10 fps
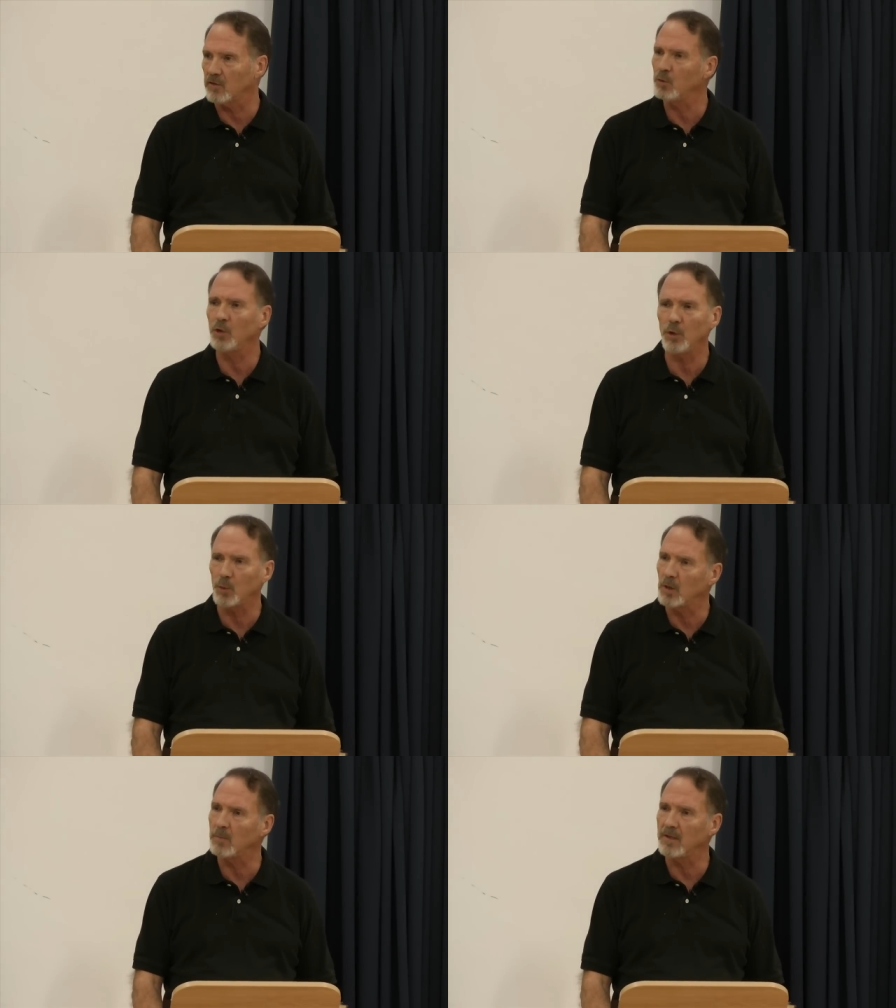Who
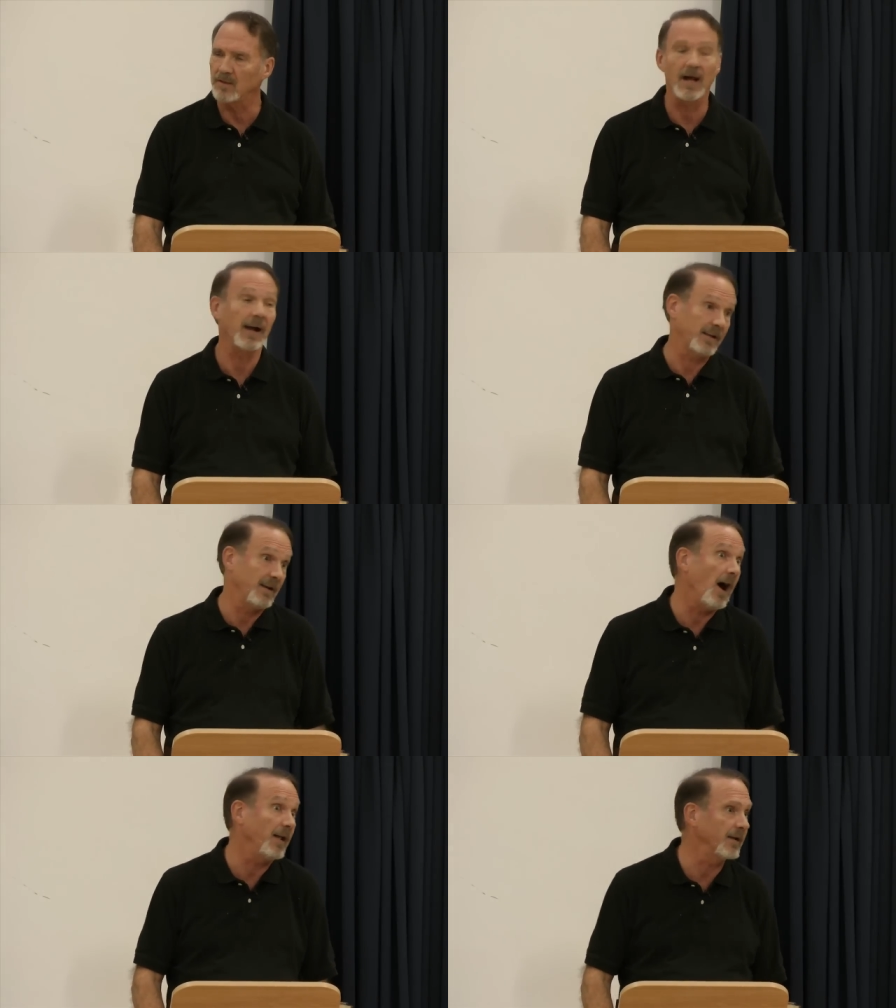knew? I mean,
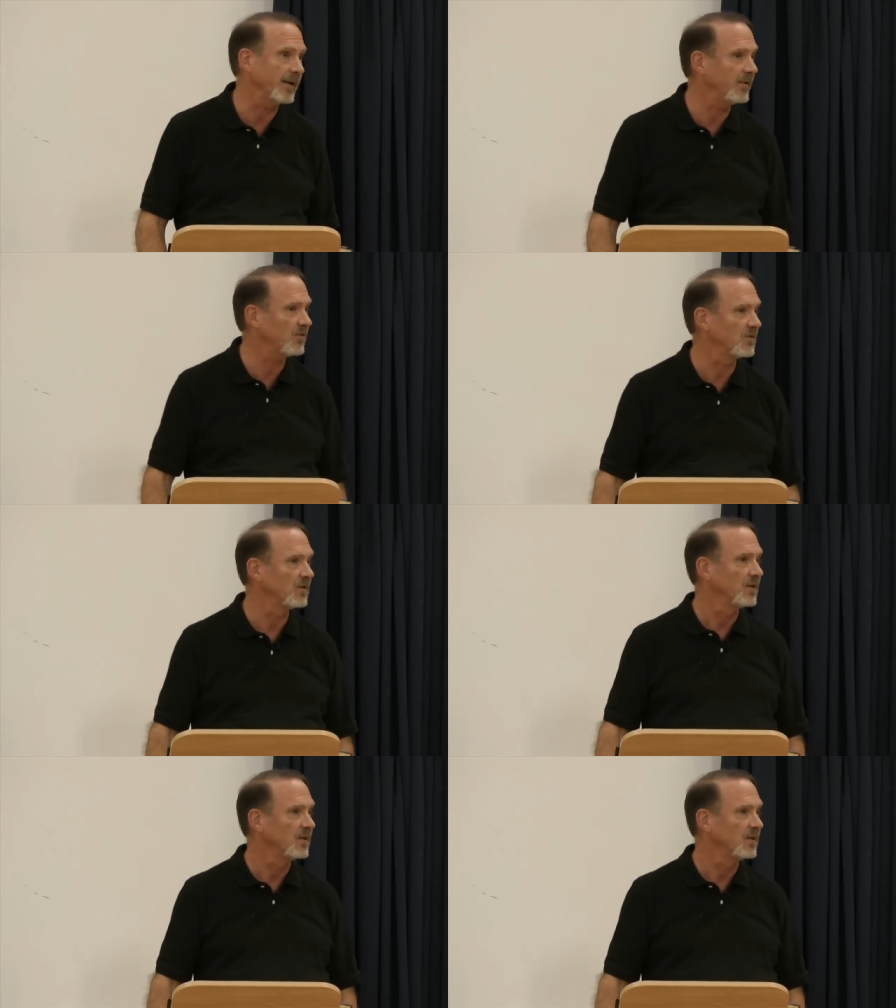God, I guess.